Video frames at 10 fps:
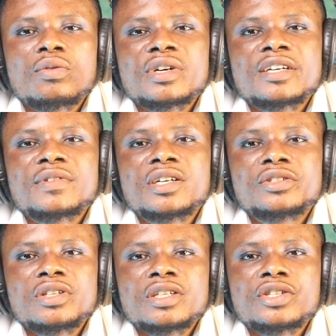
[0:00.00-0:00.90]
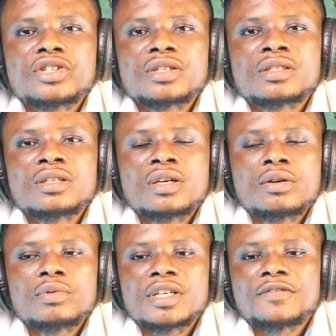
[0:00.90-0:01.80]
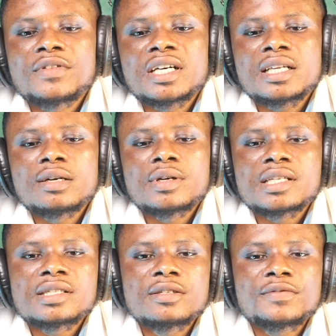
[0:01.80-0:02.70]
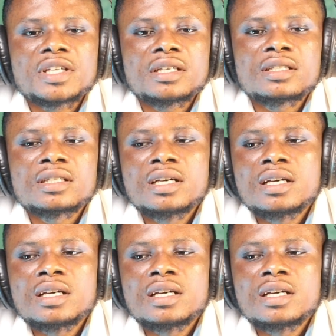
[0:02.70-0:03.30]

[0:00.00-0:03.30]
whatever religion we find ourselves in.